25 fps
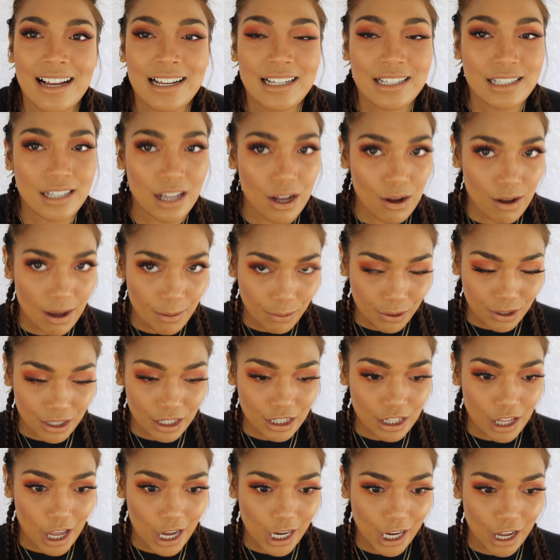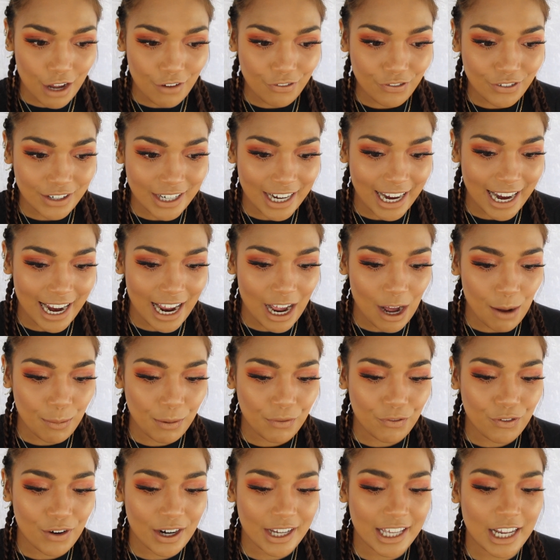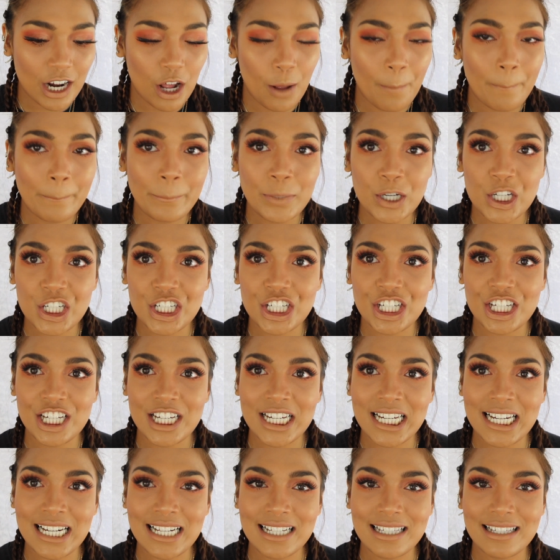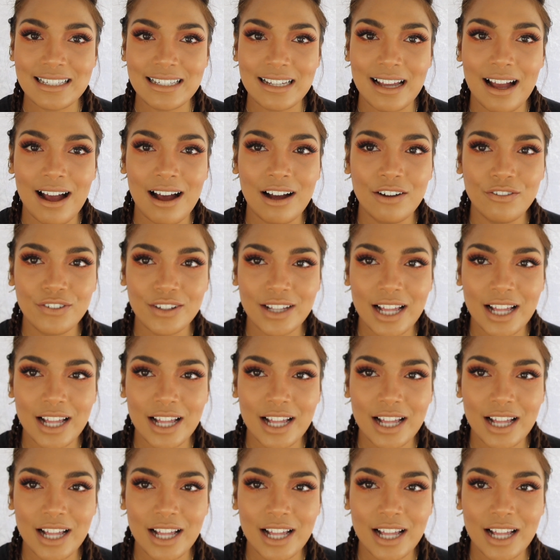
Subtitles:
So I'm gonna log off now before I get all mushy and stuff.